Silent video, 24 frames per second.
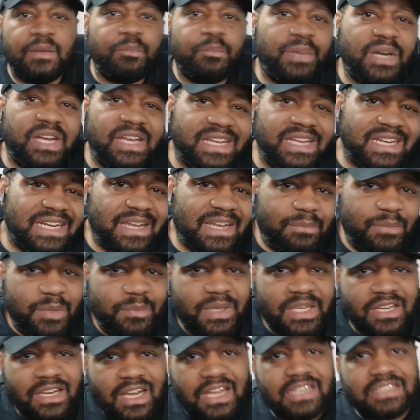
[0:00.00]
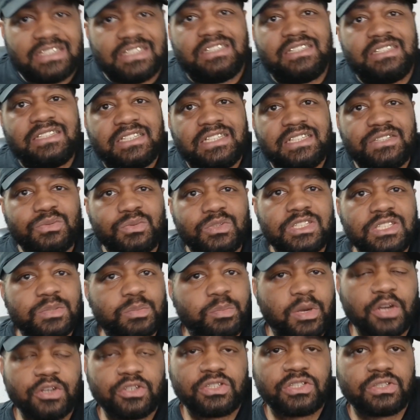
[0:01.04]
But let me be honest, this one's
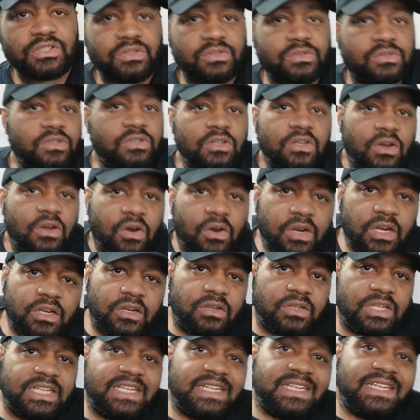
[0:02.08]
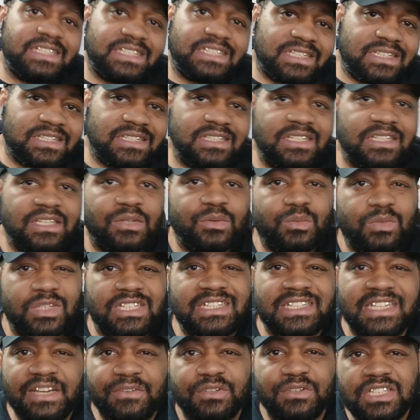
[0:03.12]
personal. ArcoLinux
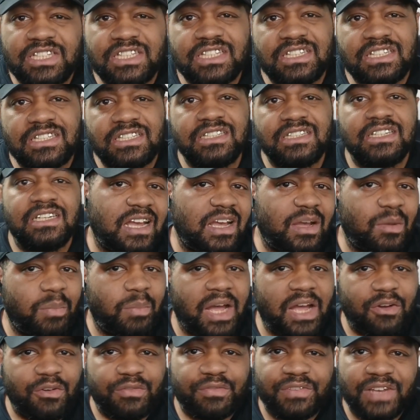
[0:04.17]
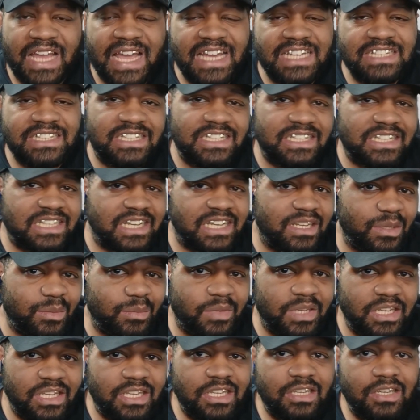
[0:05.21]
was never just about flashy
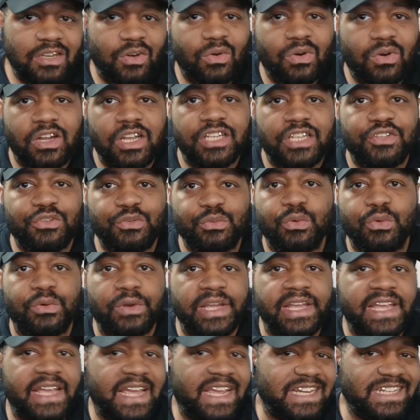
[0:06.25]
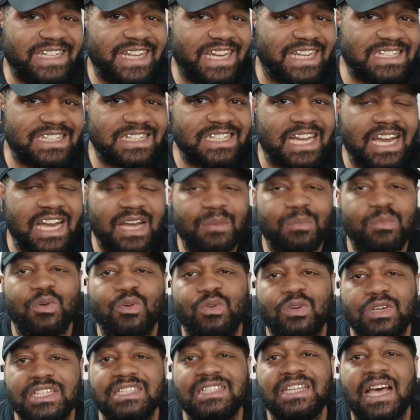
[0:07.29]
theming or throwing a desktop
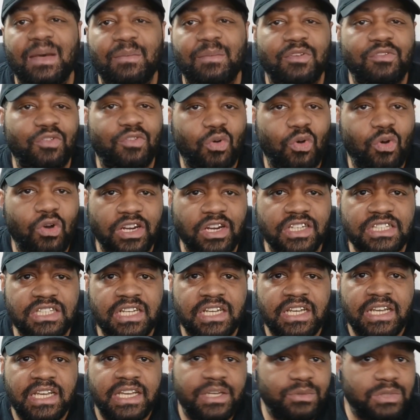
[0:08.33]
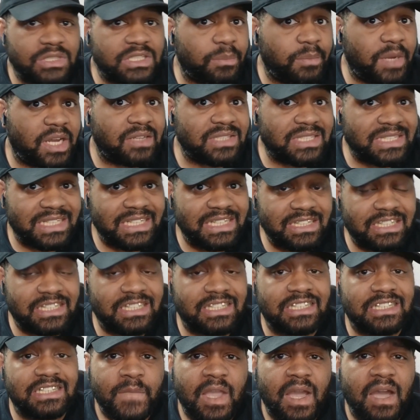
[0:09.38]
on top of Arch. It was about
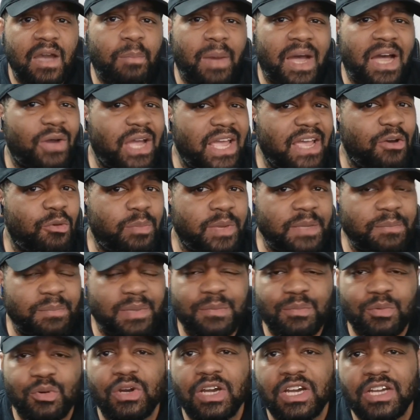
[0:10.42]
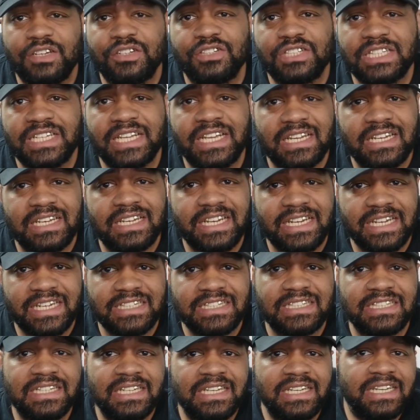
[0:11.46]
teaching, about helping people understand
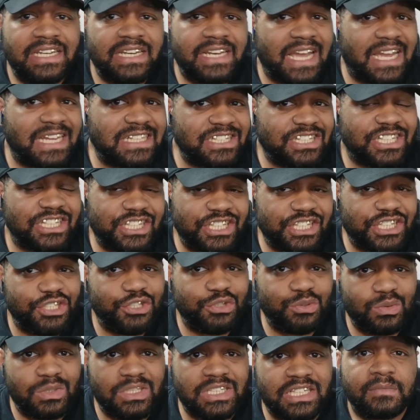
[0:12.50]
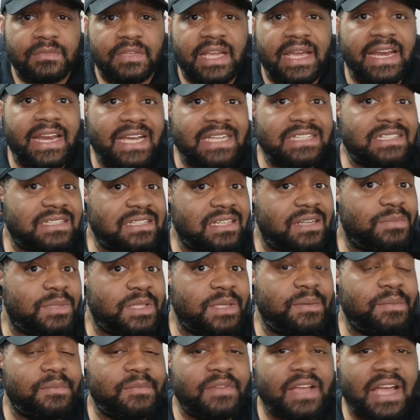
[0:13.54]
Linux, not just use it. And that's
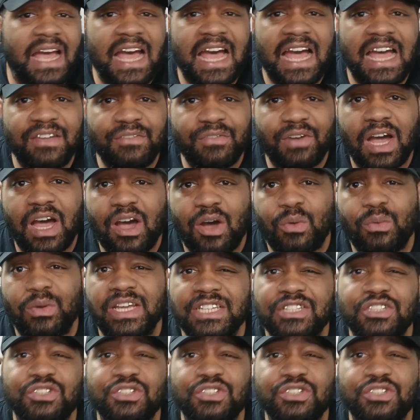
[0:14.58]
something I've always